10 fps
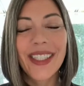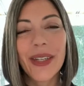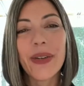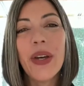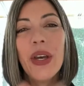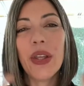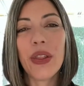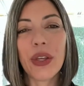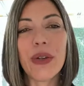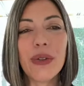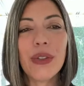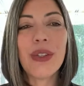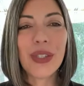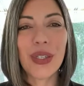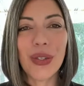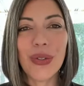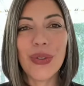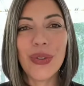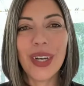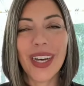So those
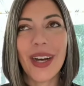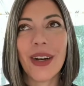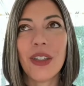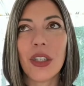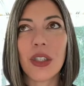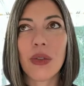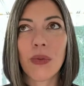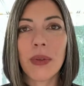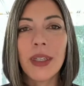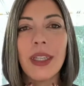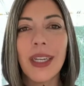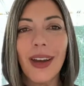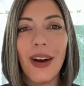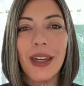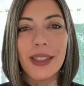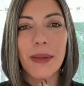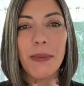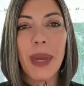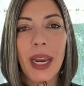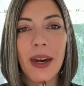two are just really
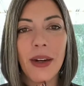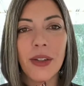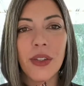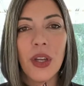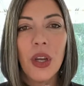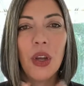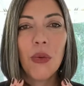awesome pairs